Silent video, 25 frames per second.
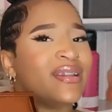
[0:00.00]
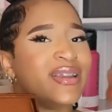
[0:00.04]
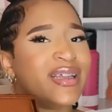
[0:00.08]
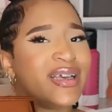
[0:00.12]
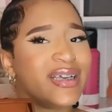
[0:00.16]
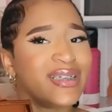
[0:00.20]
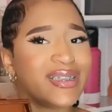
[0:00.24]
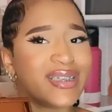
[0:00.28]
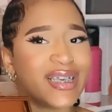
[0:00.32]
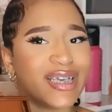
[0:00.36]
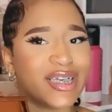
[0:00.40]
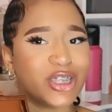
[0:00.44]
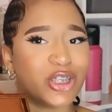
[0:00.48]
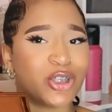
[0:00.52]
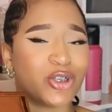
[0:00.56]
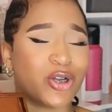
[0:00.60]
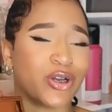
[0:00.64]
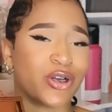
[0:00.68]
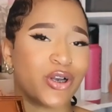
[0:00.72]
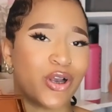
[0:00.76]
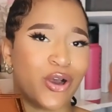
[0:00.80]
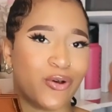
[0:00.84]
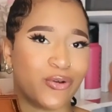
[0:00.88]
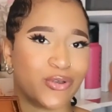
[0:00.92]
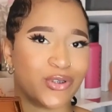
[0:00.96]
this is
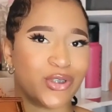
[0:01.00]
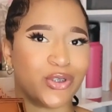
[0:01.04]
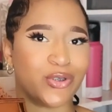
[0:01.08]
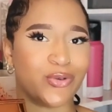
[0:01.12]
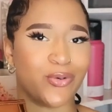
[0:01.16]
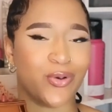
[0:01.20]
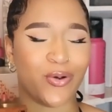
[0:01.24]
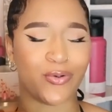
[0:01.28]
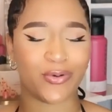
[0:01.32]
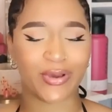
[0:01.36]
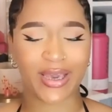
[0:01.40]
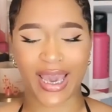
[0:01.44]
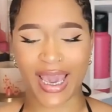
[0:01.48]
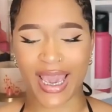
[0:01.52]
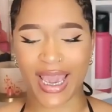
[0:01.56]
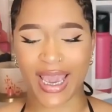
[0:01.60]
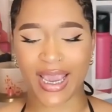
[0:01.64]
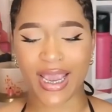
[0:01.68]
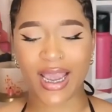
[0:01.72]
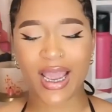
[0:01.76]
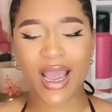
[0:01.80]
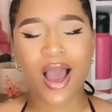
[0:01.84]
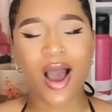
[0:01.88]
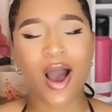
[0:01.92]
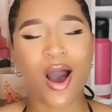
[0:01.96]
your go-to,
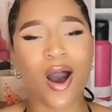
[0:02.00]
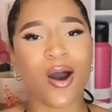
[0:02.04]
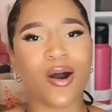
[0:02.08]
okay?